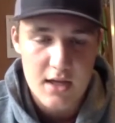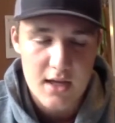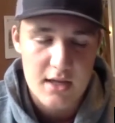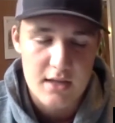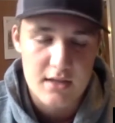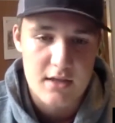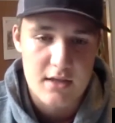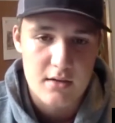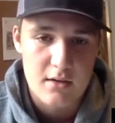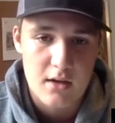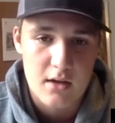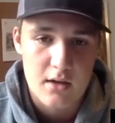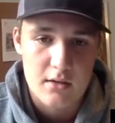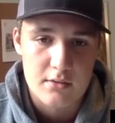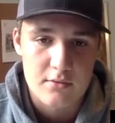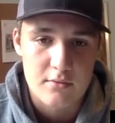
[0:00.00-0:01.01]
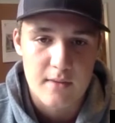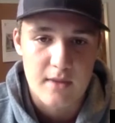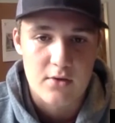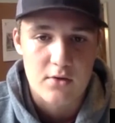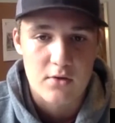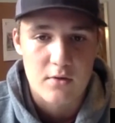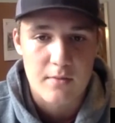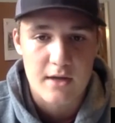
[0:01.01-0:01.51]
and then uh, doing my
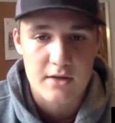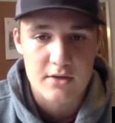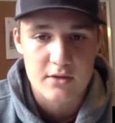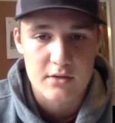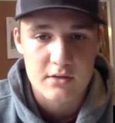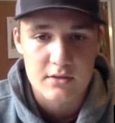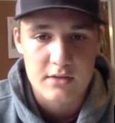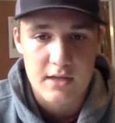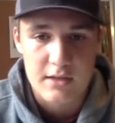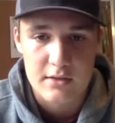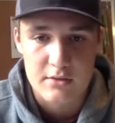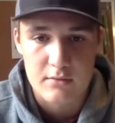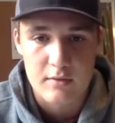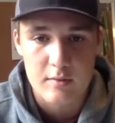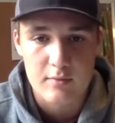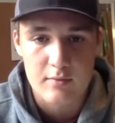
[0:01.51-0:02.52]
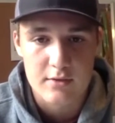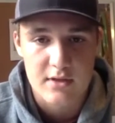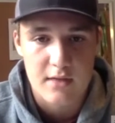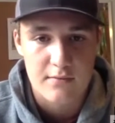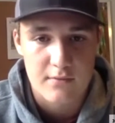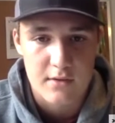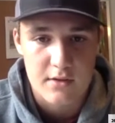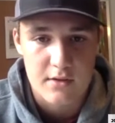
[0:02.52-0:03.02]
quarterback drills and cerebral
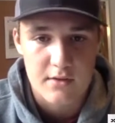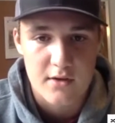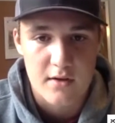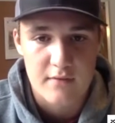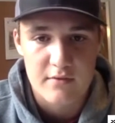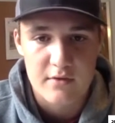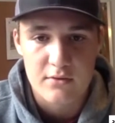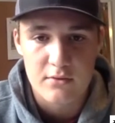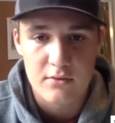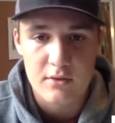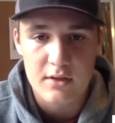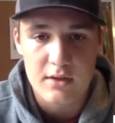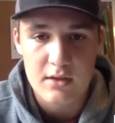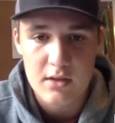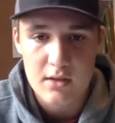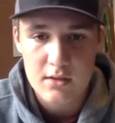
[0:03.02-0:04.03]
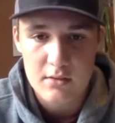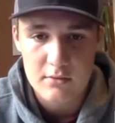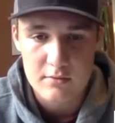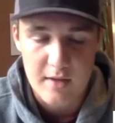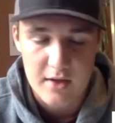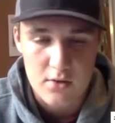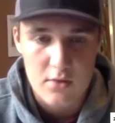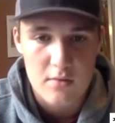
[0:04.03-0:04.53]
stuff with Donovan Dooley, who's
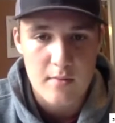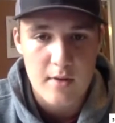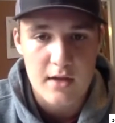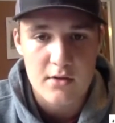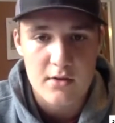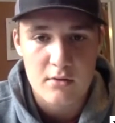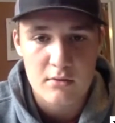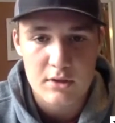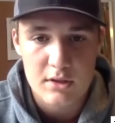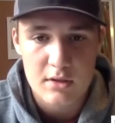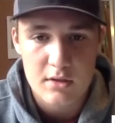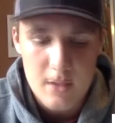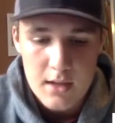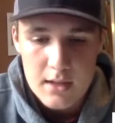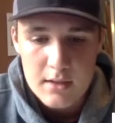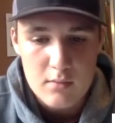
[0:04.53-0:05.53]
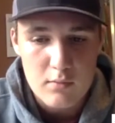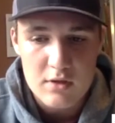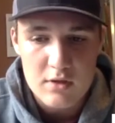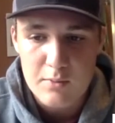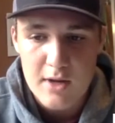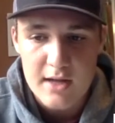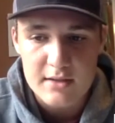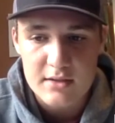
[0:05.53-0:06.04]
my quarterback coach. And then once
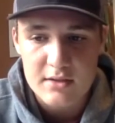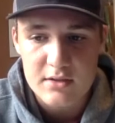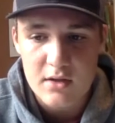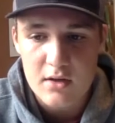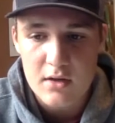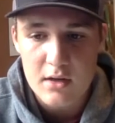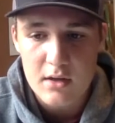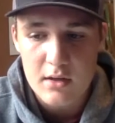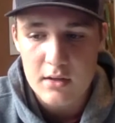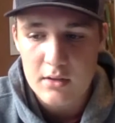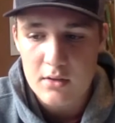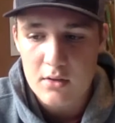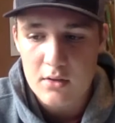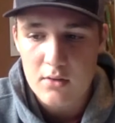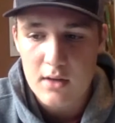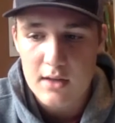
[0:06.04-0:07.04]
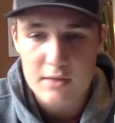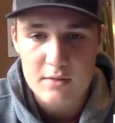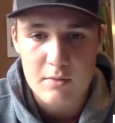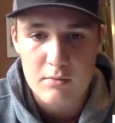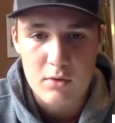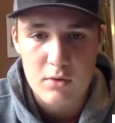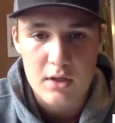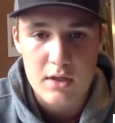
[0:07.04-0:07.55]
practice started, you know, I've just
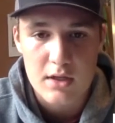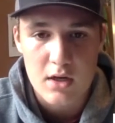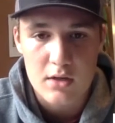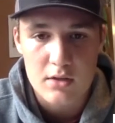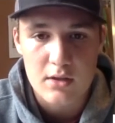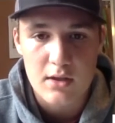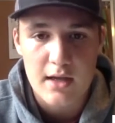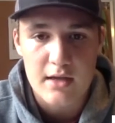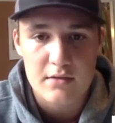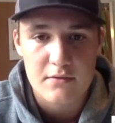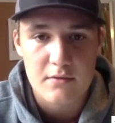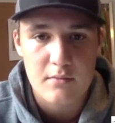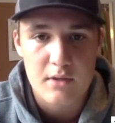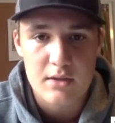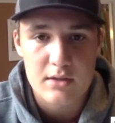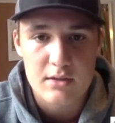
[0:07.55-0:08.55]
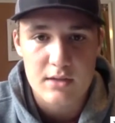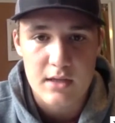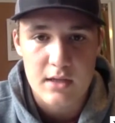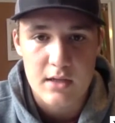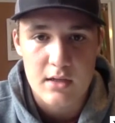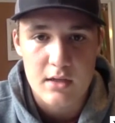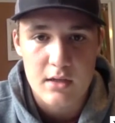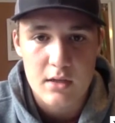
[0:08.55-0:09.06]
been working hard the last few months
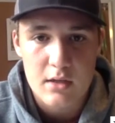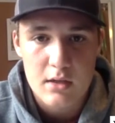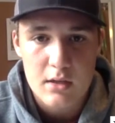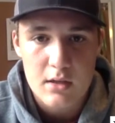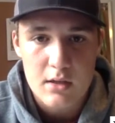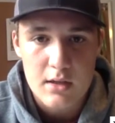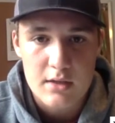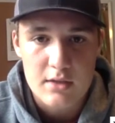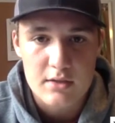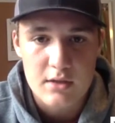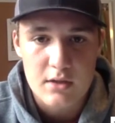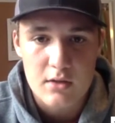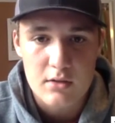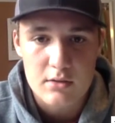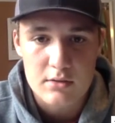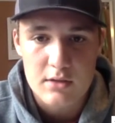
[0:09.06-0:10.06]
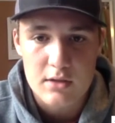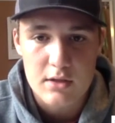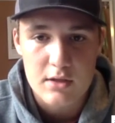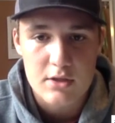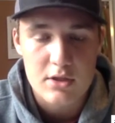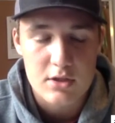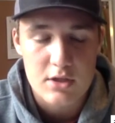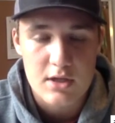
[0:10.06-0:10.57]
and it just all
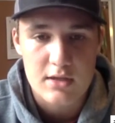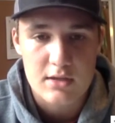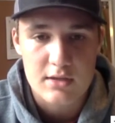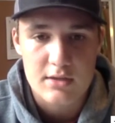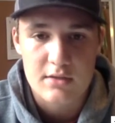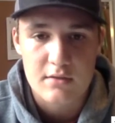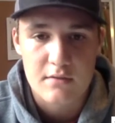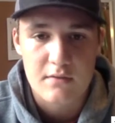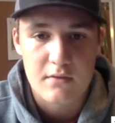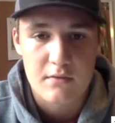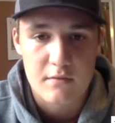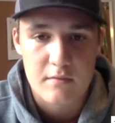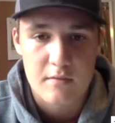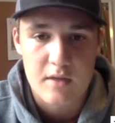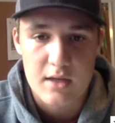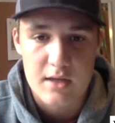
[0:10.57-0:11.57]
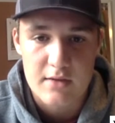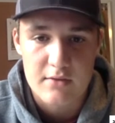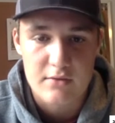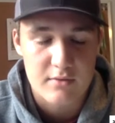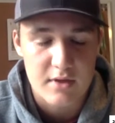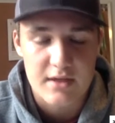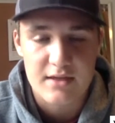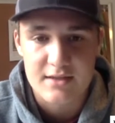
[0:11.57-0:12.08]
started to translate to the field for me. And I was
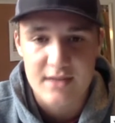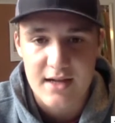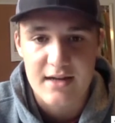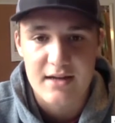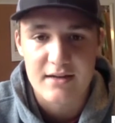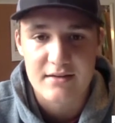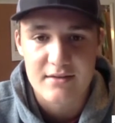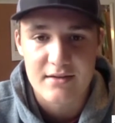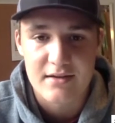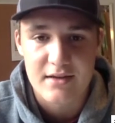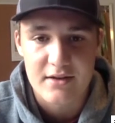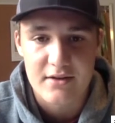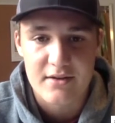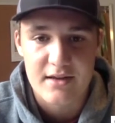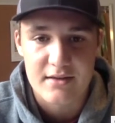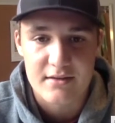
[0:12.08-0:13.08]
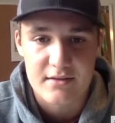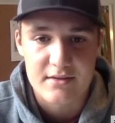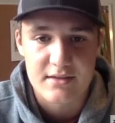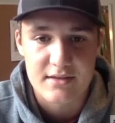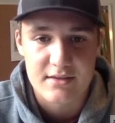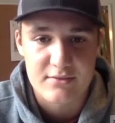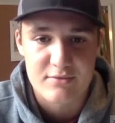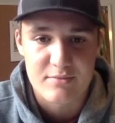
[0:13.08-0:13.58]
really excited to hear that the
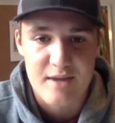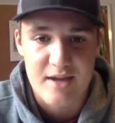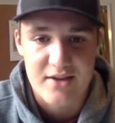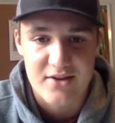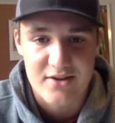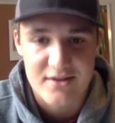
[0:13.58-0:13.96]
season was back on.